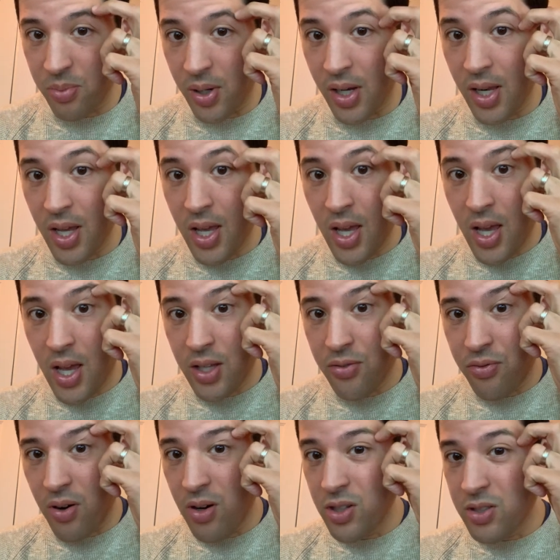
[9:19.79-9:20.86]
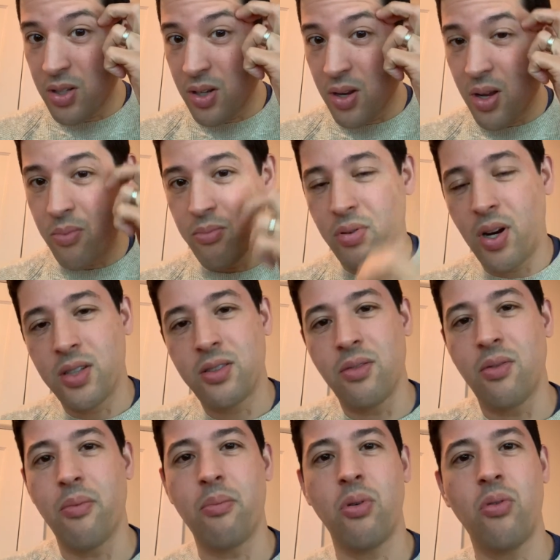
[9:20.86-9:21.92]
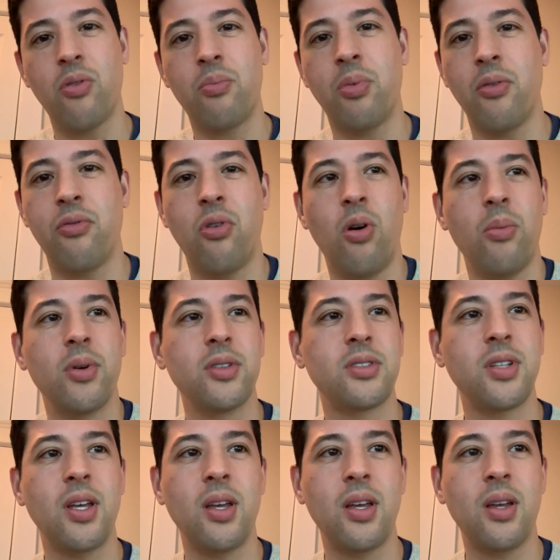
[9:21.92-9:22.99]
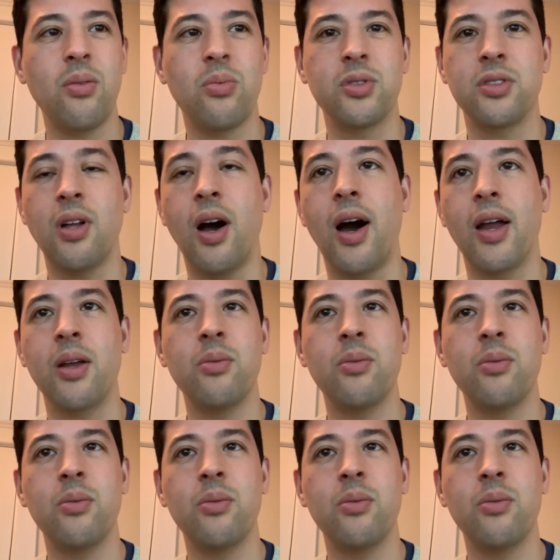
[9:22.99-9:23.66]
But as far as an impressive performance, it was not.